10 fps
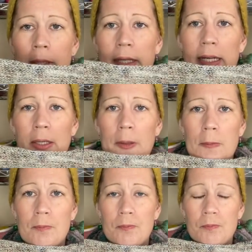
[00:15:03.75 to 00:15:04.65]

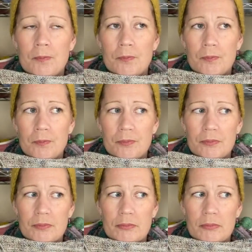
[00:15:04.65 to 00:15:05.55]
Um,
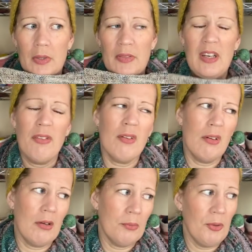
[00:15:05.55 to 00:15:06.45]
and then I thought,
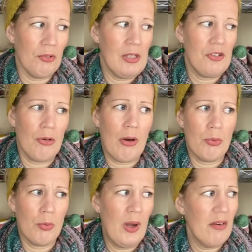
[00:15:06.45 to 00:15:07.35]
oh, I'm not really sure I
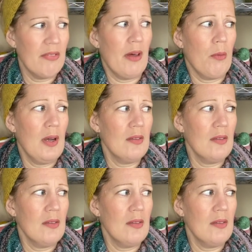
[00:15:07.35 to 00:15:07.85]
would wear it that way.